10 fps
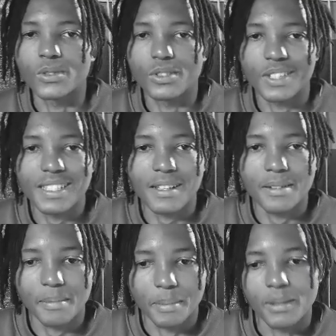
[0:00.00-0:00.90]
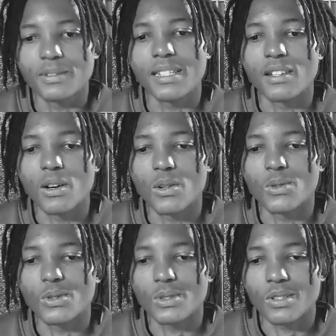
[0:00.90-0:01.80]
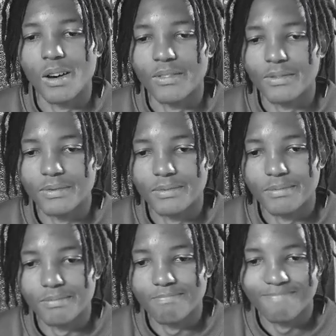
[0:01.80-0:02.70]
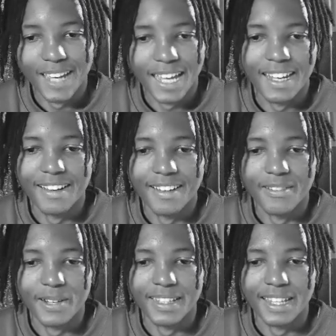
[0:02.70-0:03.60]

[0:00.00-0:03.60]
So these are the built-in nodes of n8n, right?